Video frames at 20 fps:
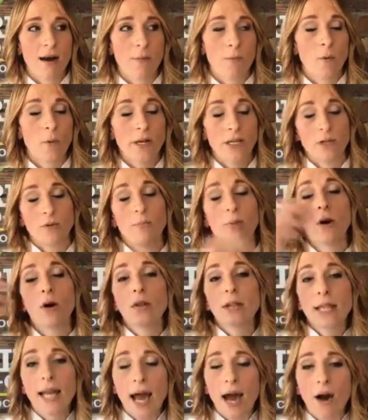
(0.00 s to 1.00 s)
when you pull
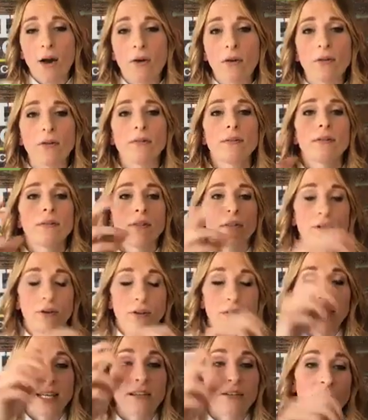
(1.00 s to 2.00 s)
it out, they're
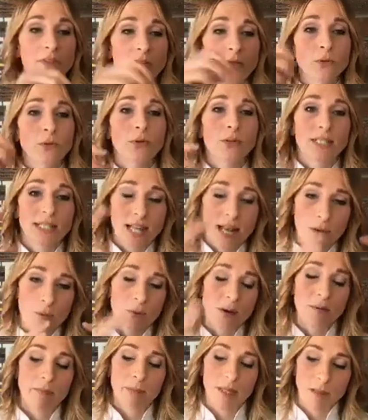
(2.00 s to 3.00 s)
individual. It's not
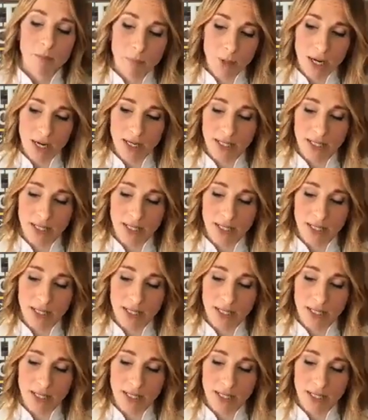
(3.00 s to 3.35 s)
one big brick.